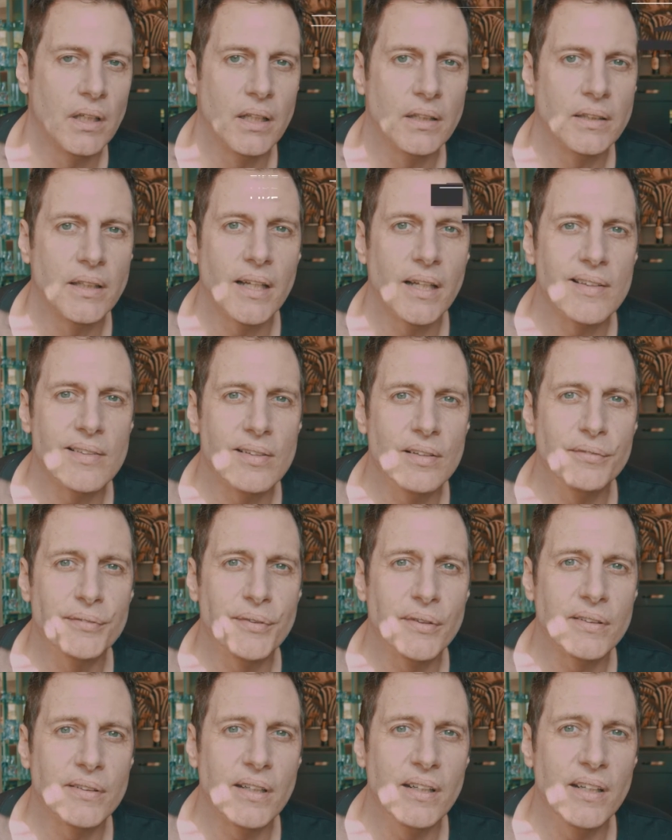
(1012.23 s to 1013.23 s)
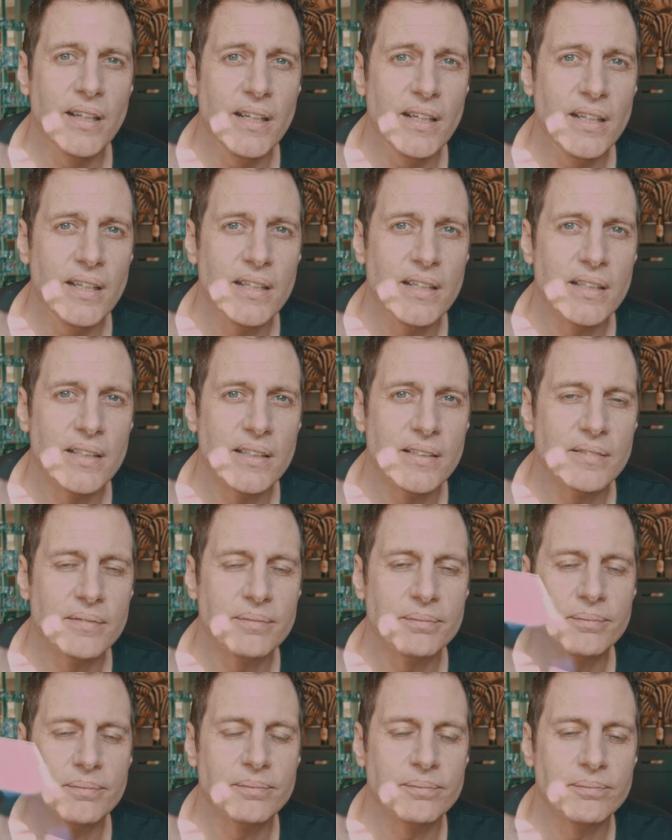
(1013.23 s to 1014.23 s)
And that's it for today.
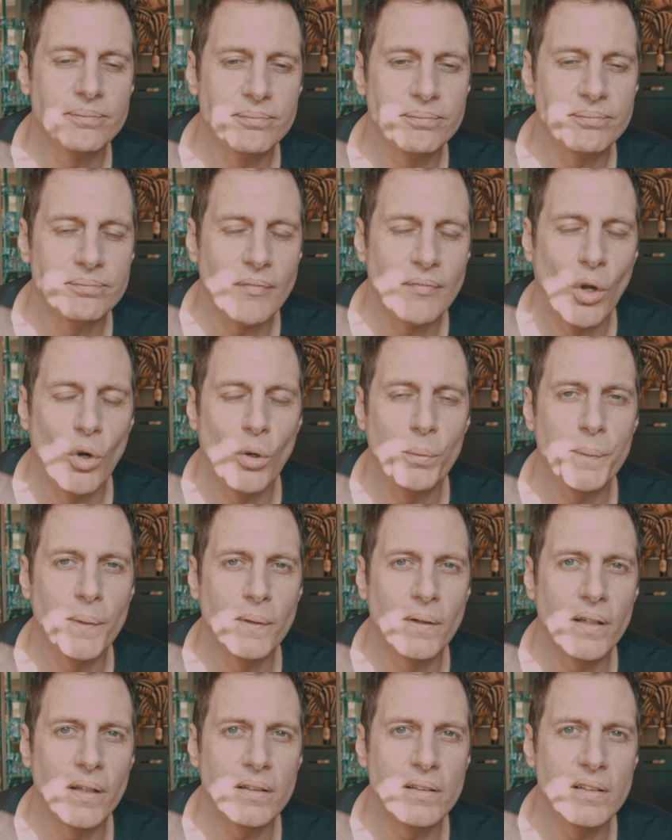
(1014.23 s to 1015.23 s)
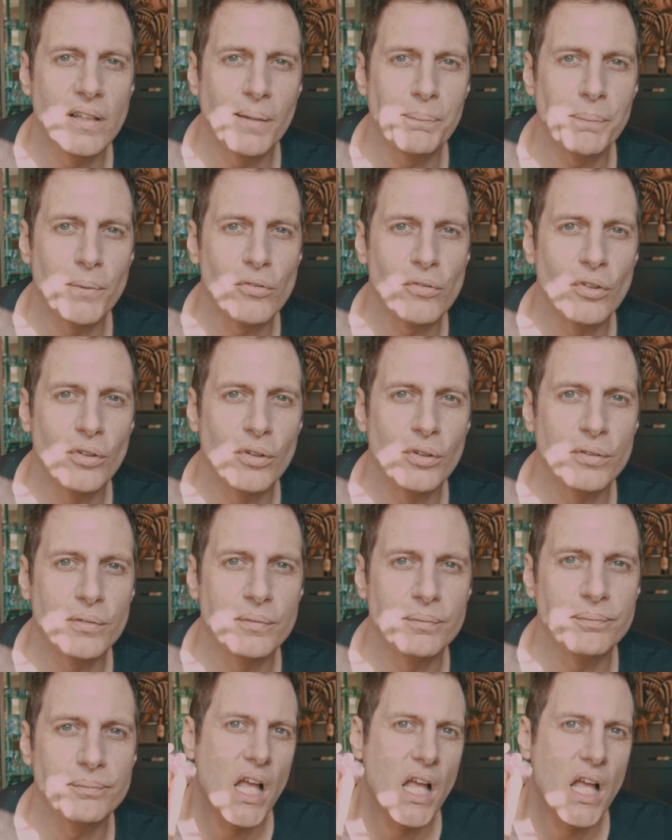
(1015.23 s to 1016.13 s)
Hope you liked the episode.